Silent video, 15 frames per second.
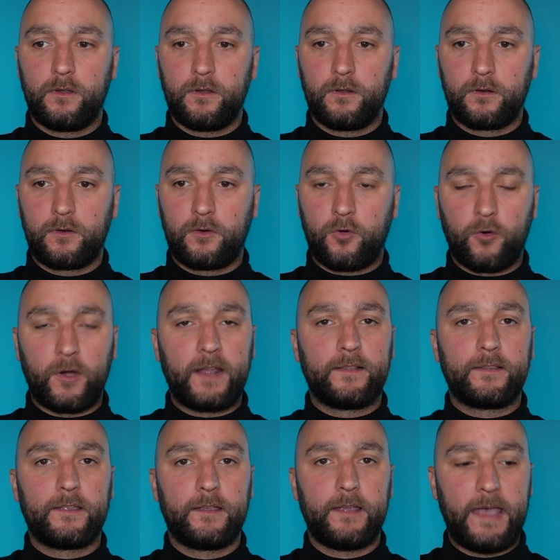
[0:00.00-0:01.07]

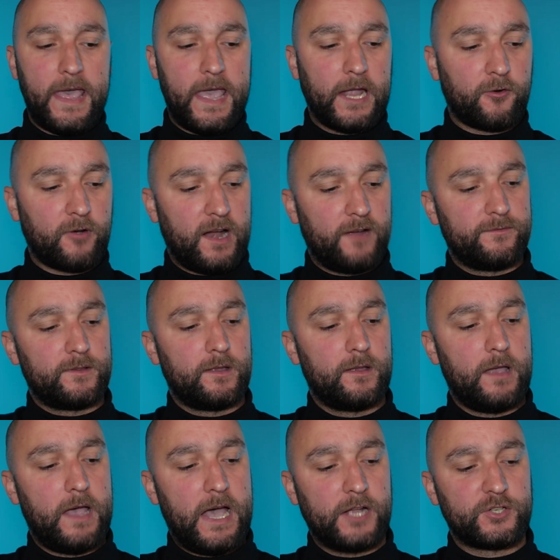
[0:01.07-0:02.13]
current aircraft,
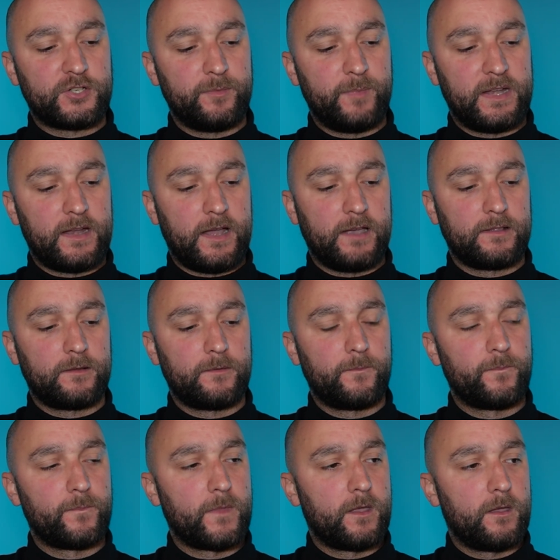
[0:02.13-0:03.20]
Archer Midnight.
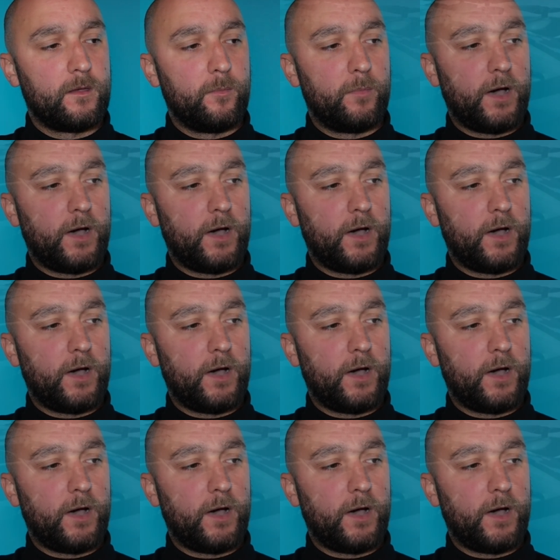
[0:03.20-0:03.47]
But